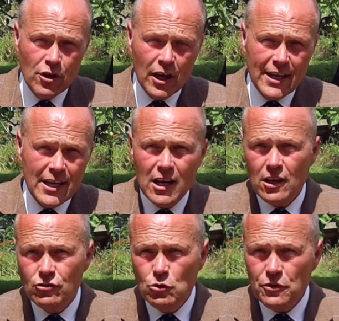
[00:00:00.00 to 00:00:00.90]
July
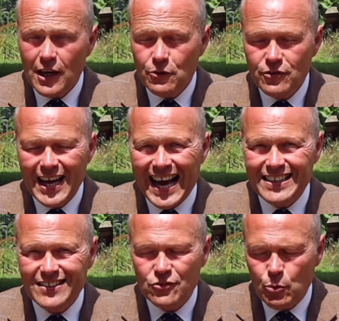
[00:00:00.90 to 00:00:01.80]

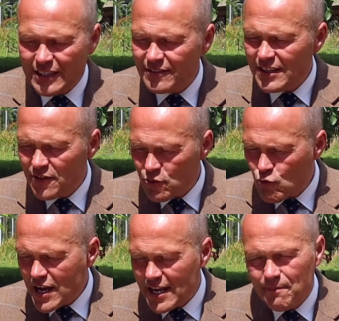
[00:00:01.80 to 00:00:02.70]

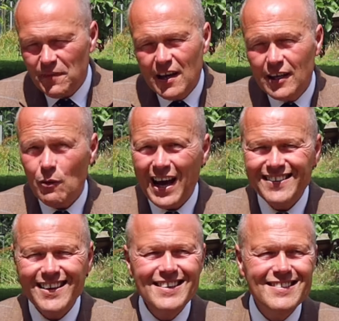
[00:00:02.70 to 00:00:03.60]
2023. Now,
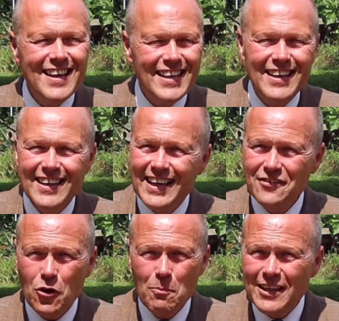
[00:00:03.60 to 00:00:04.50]
as I say,
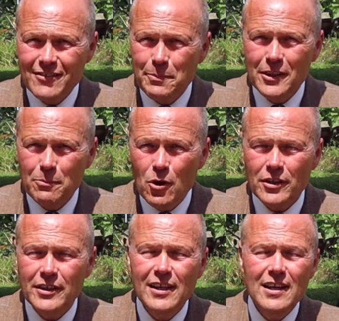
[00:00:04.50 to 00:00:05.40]
it's not my typical
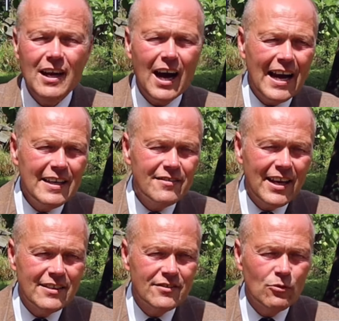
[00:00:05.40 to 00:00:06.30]
book. I
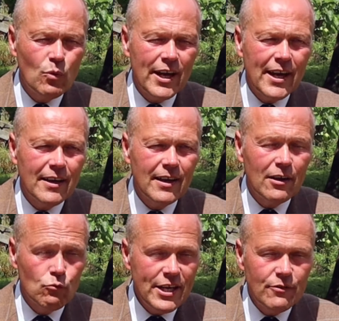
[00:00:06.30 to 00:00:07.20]
tend to wear,
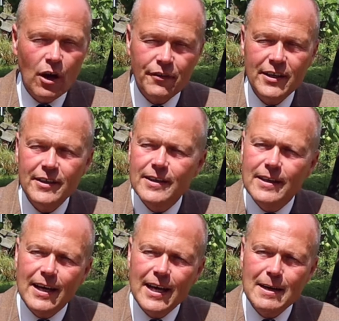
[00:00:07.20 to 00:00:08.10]
uh, read rather,
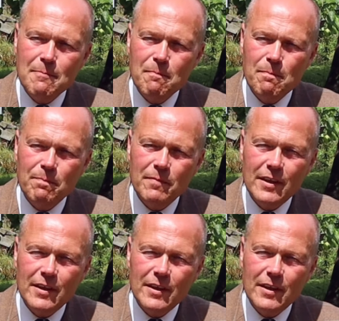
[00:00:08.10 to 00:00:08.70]
um,